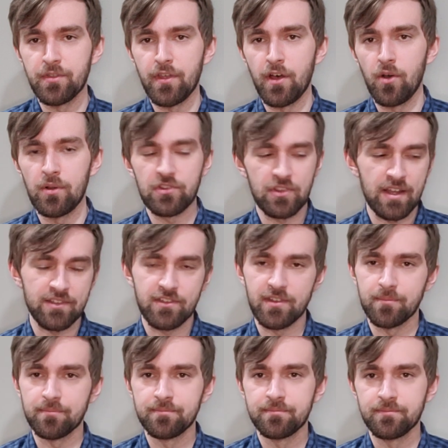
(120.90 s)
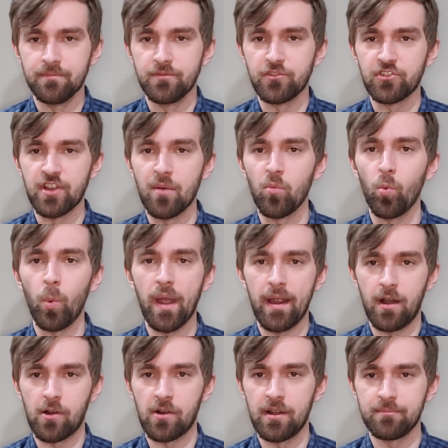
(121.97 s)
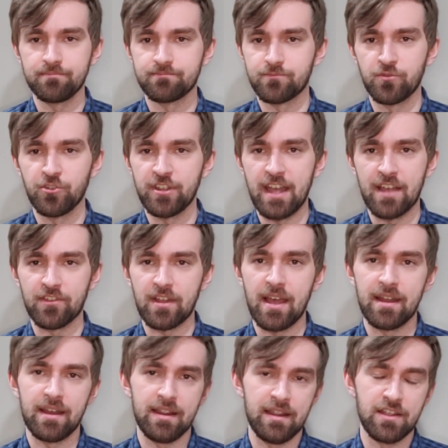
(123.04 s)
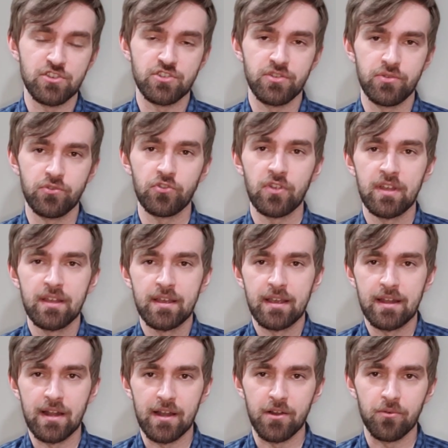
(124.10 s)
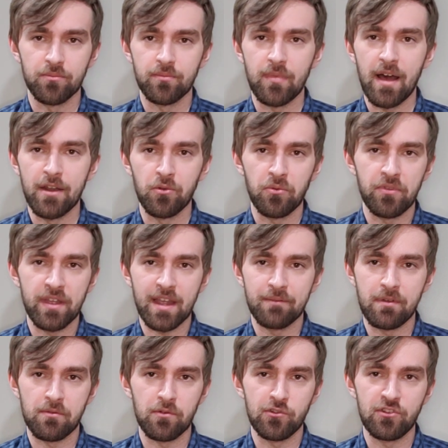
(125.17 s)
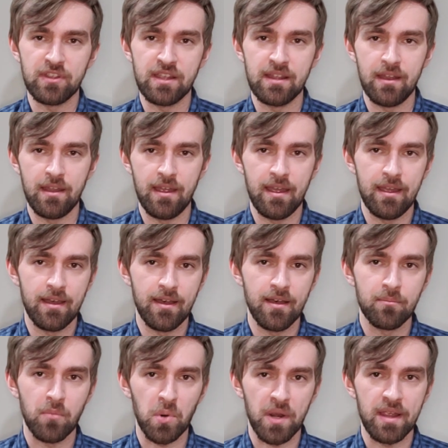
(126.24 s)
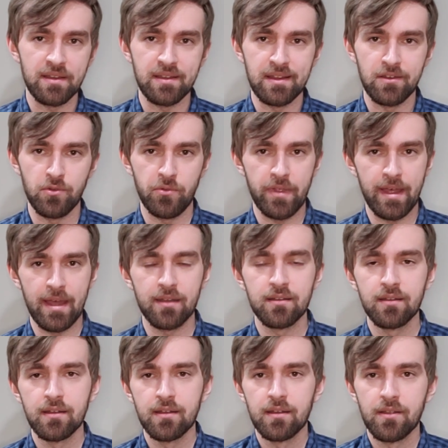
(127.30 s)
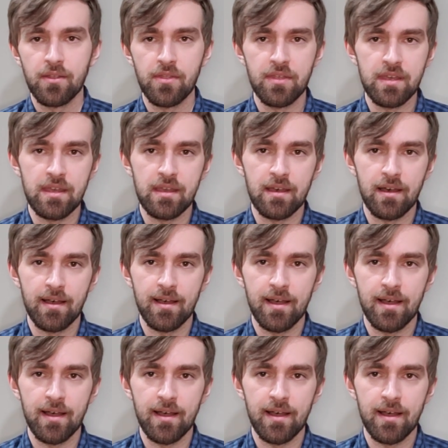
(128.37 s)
though it's got some wear, it really hasn't had any issues. And I don't think I've ever seen a Mark 18 do that. The